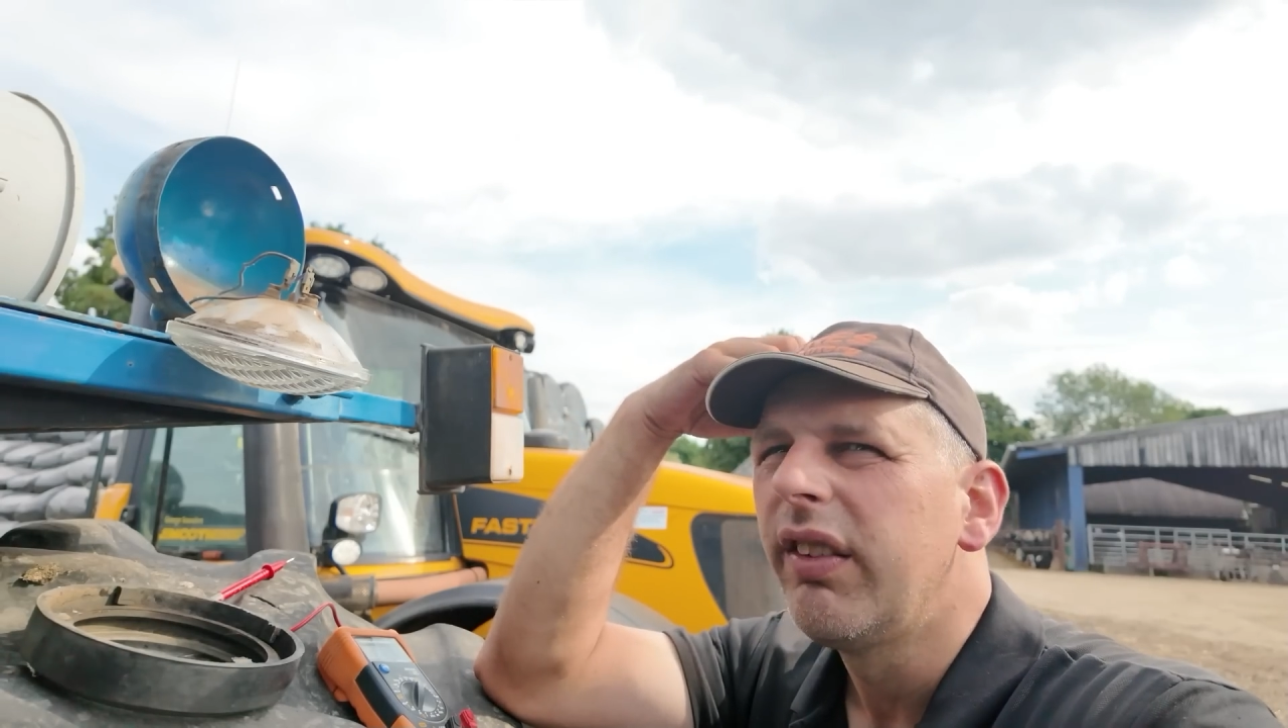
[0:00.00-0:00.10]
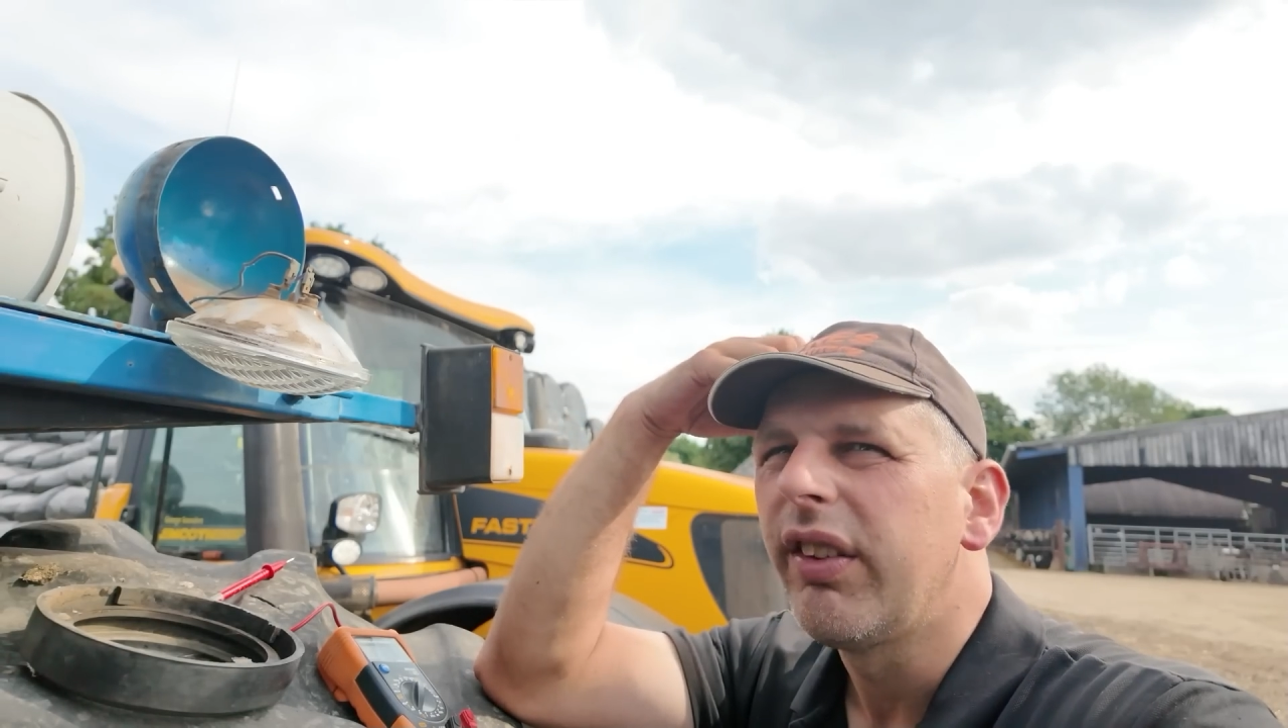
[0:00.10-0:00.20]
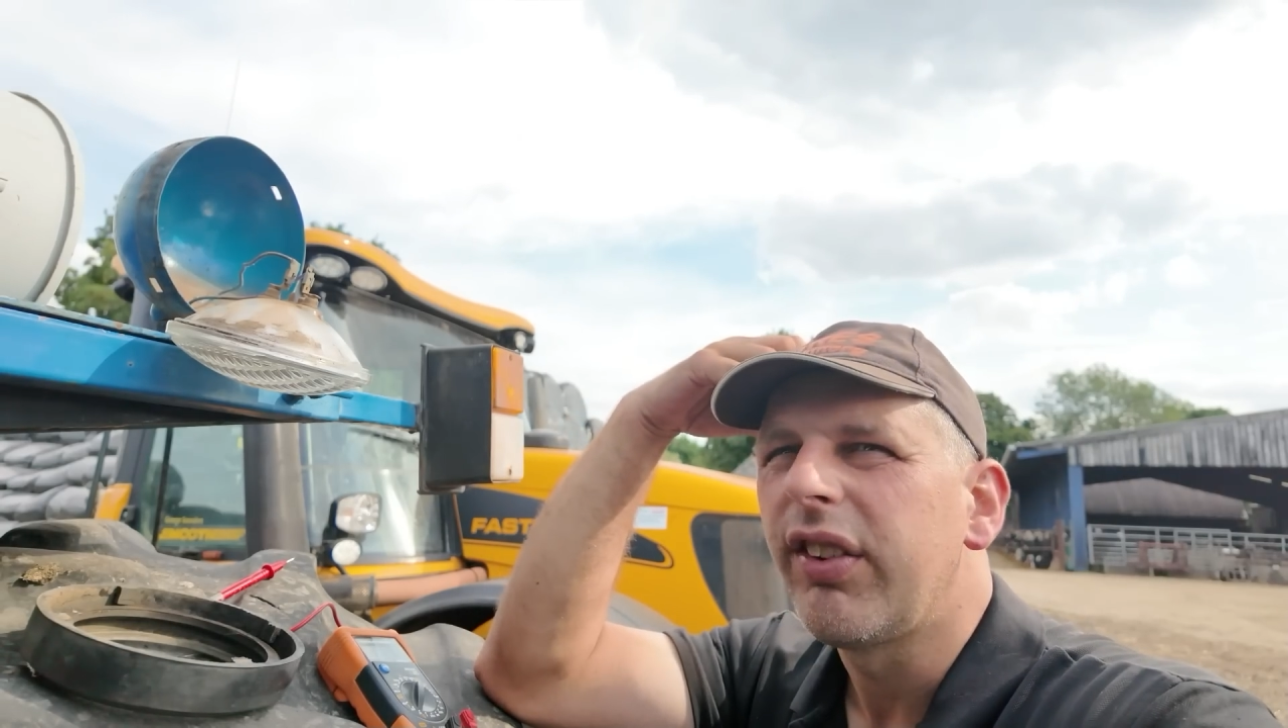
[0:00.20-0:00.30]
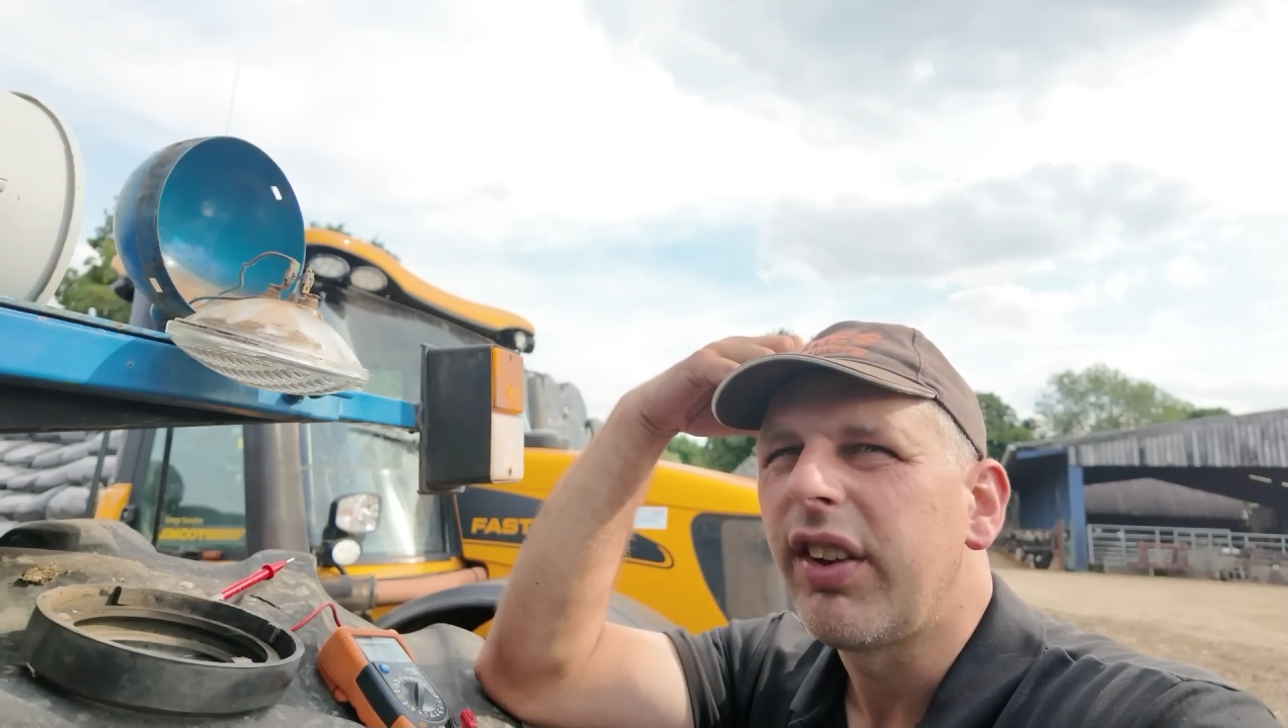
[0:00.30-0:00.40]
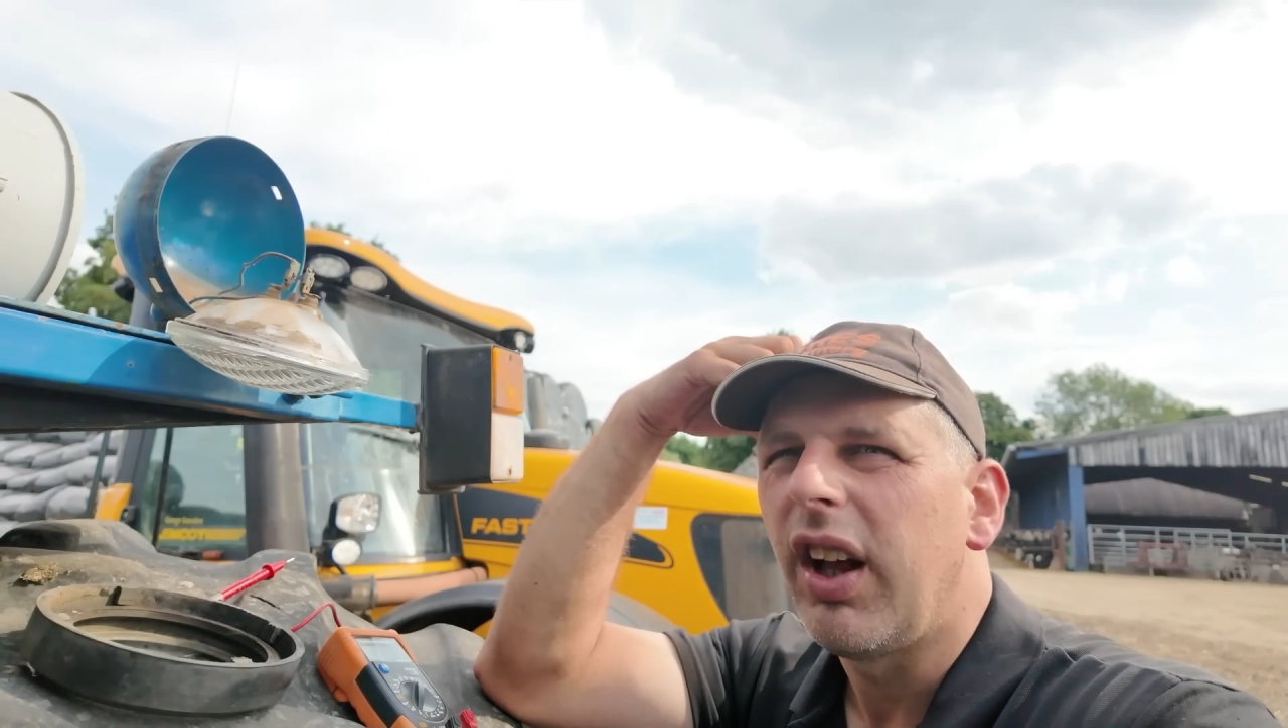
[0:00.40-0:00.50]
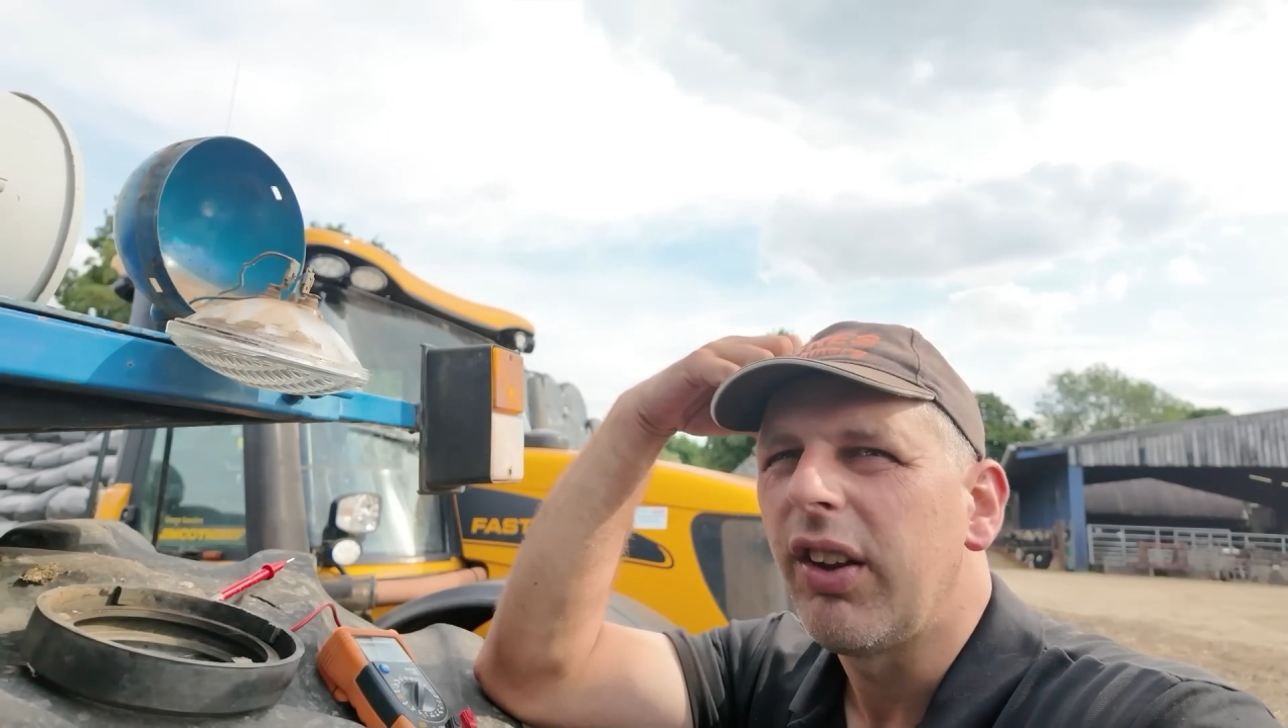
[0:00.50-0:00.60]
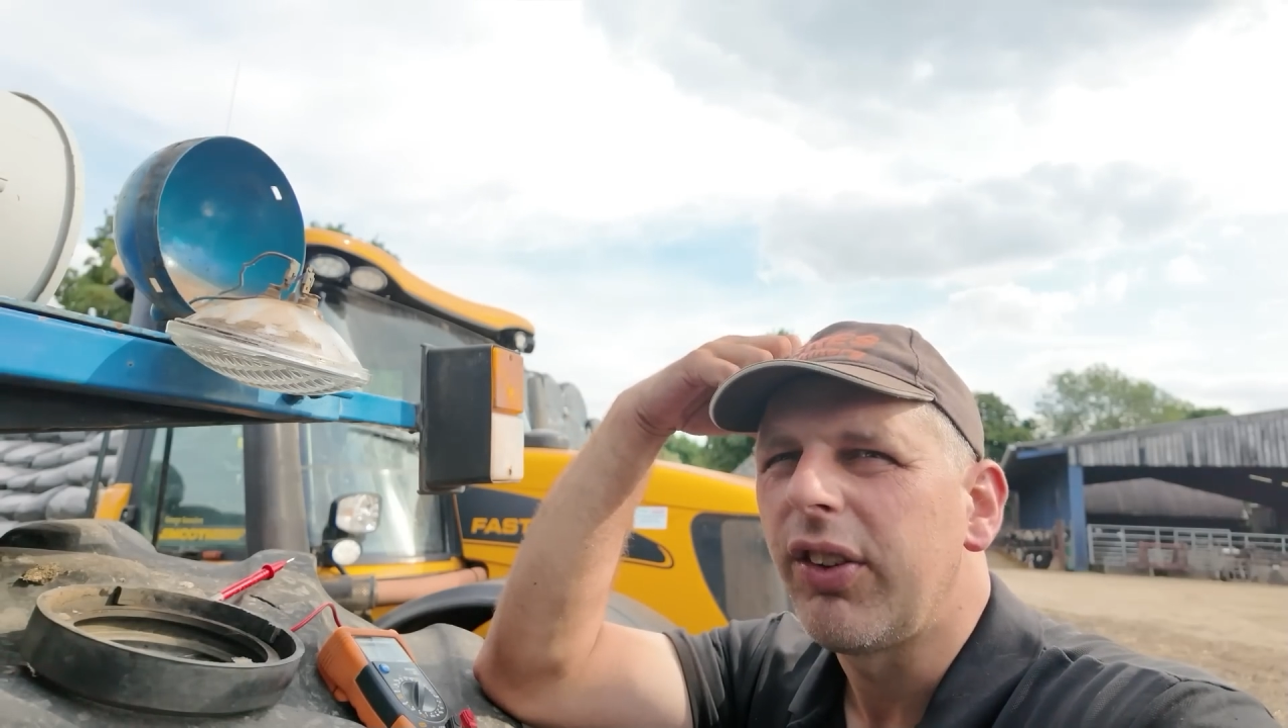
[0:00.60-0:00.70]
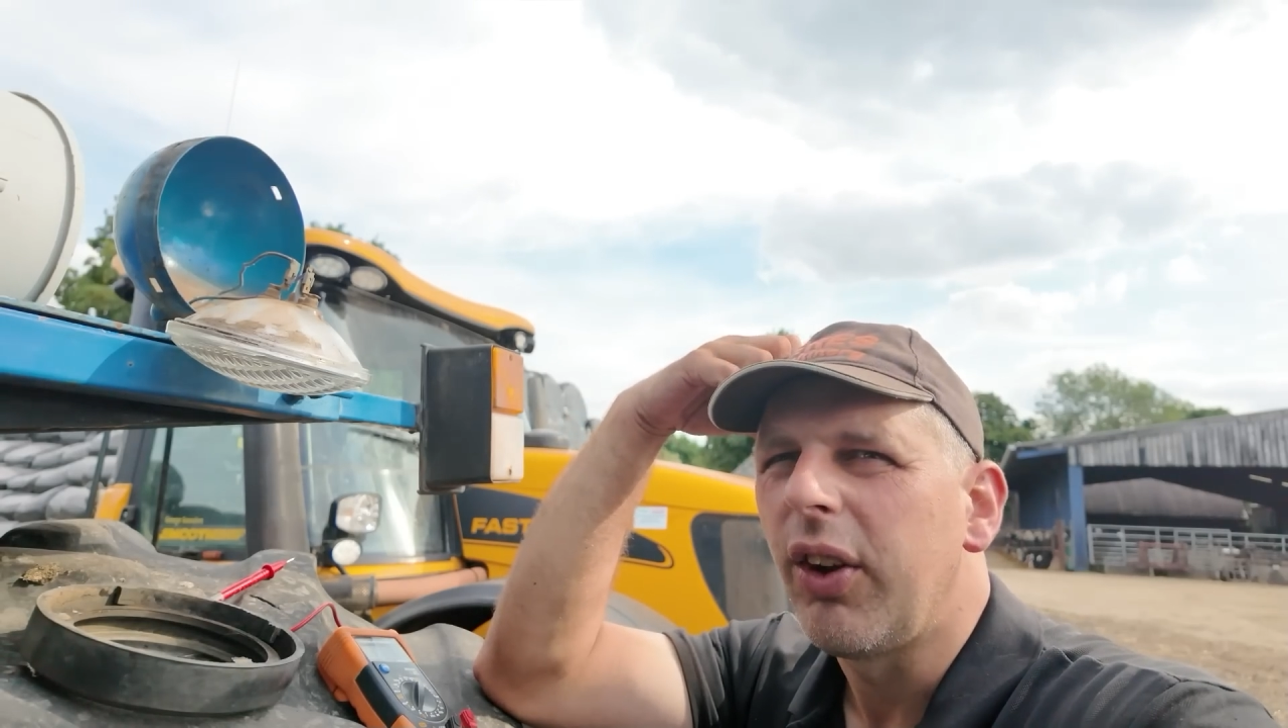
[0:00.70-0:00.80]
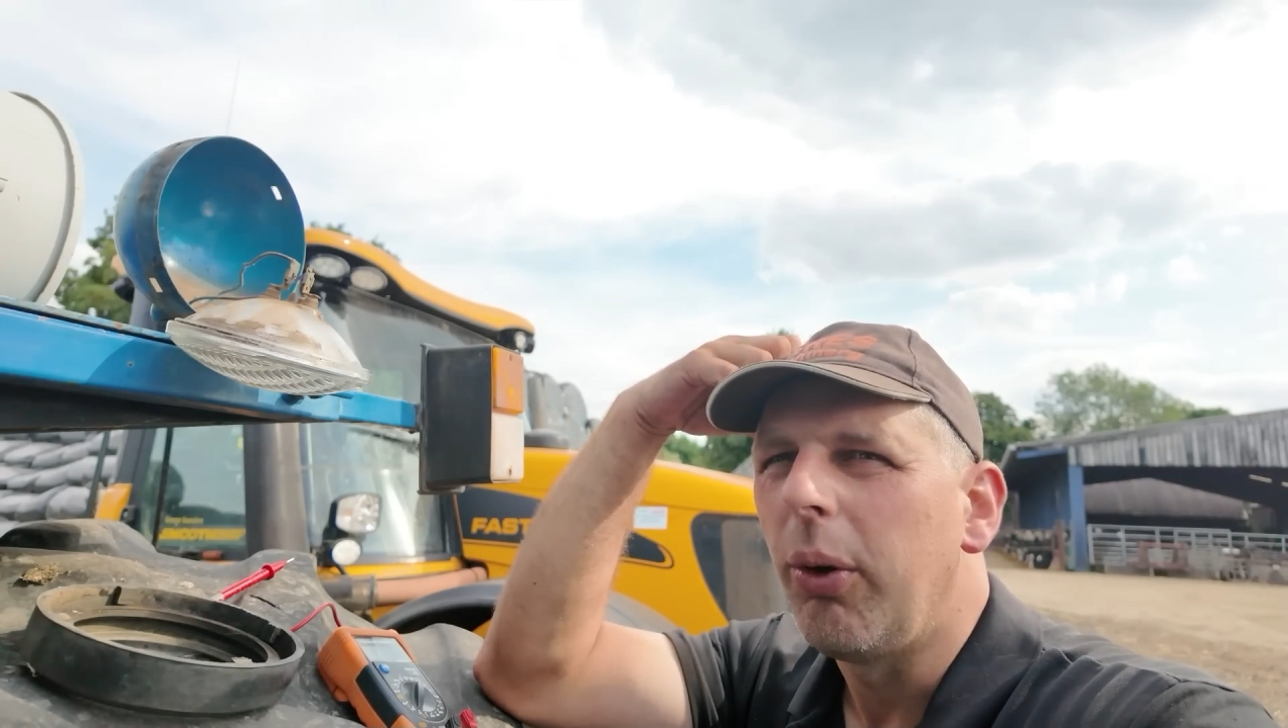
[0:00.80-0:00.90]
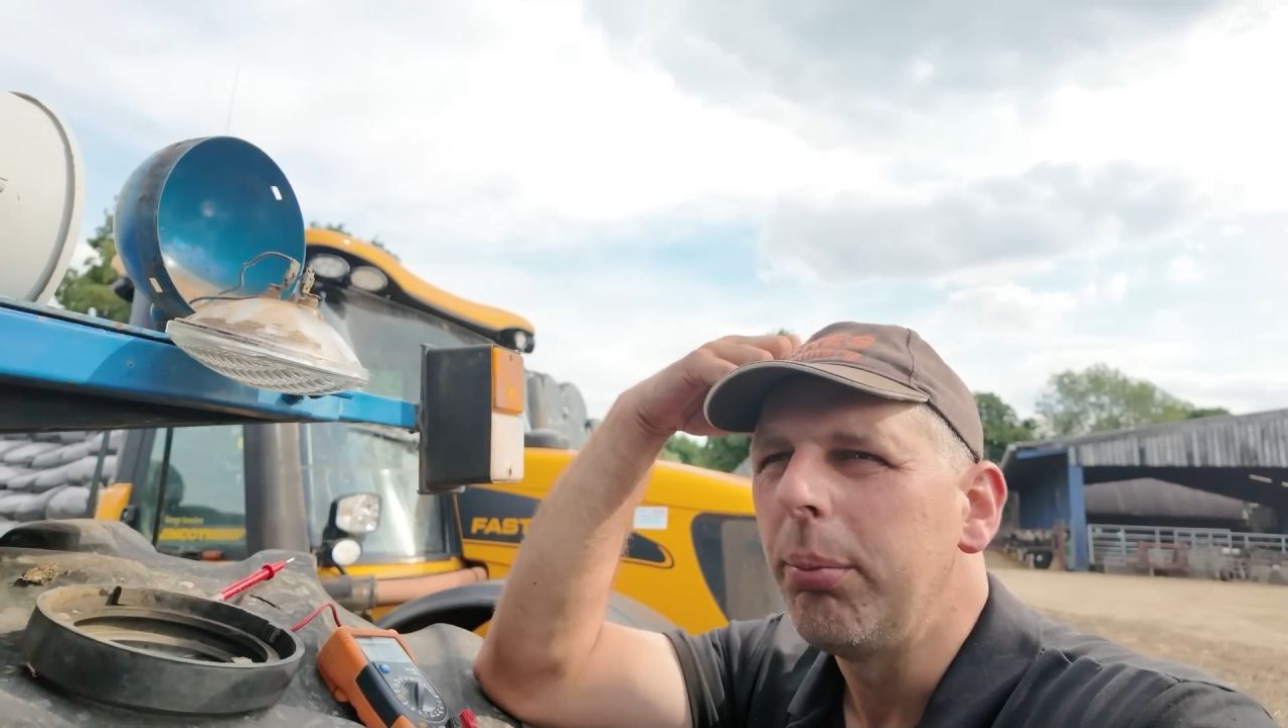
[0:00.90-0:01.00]
for the start
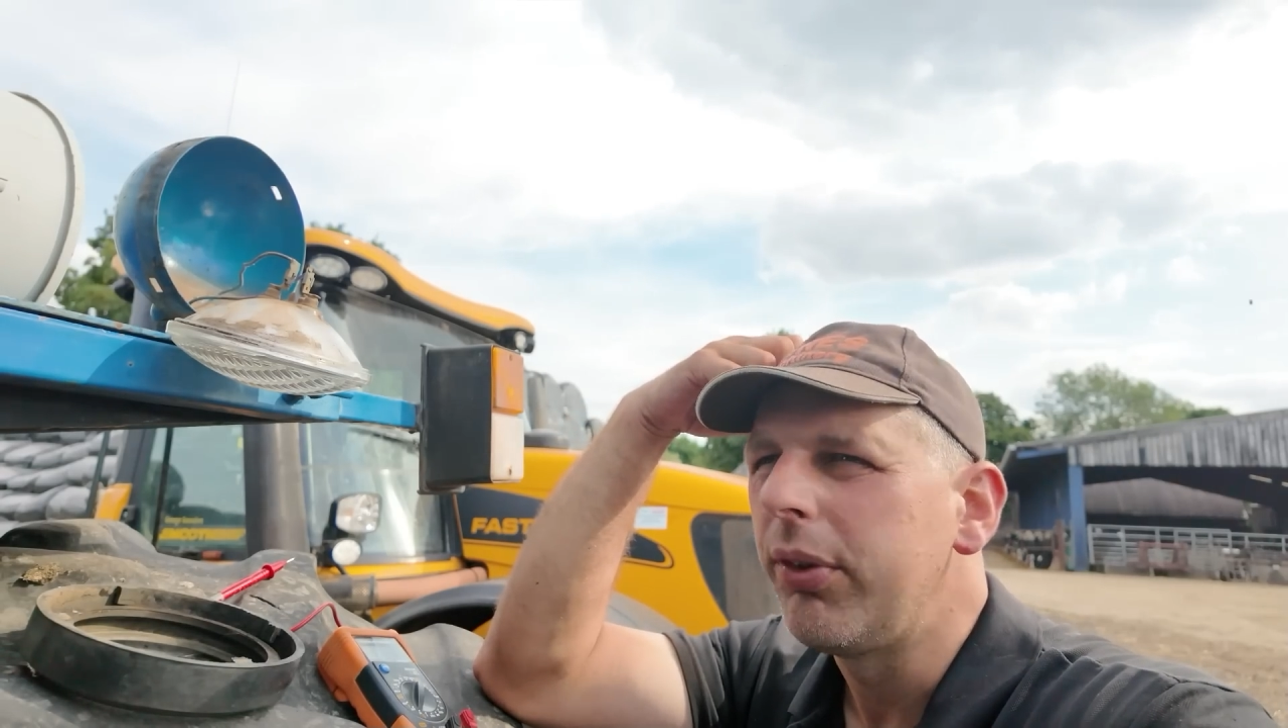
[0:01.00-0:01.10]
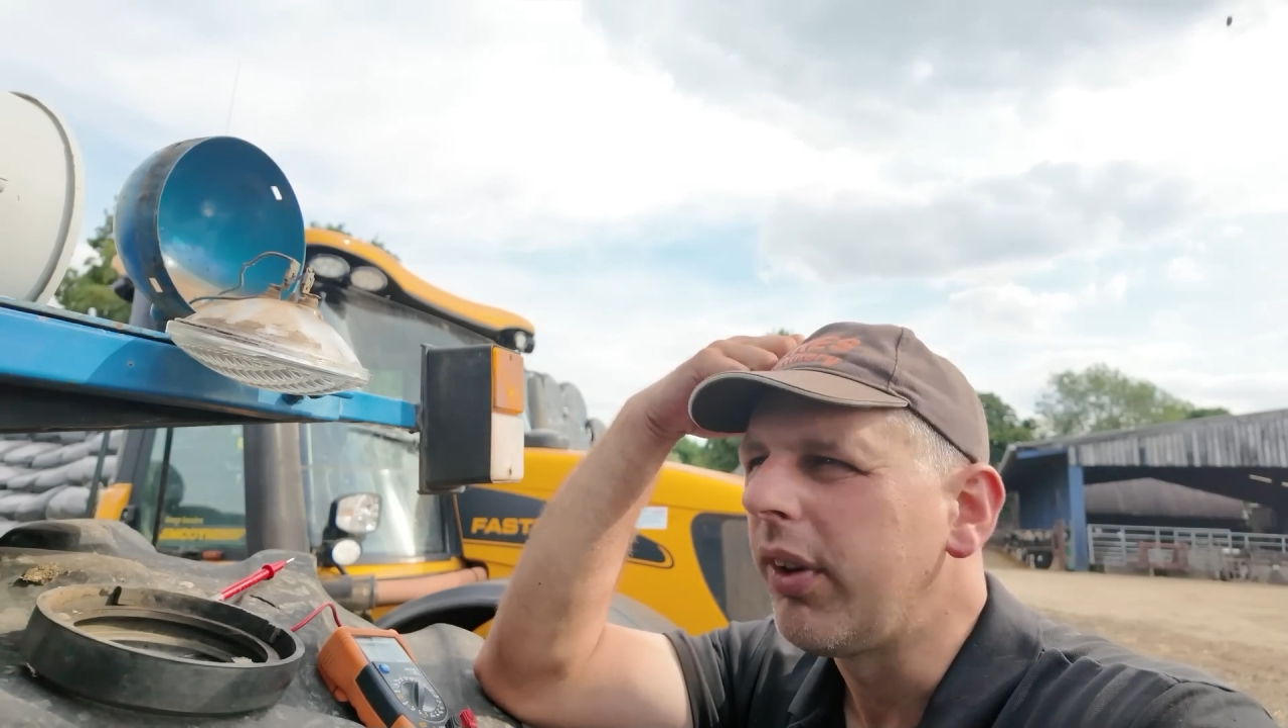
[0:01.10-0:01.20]
stop.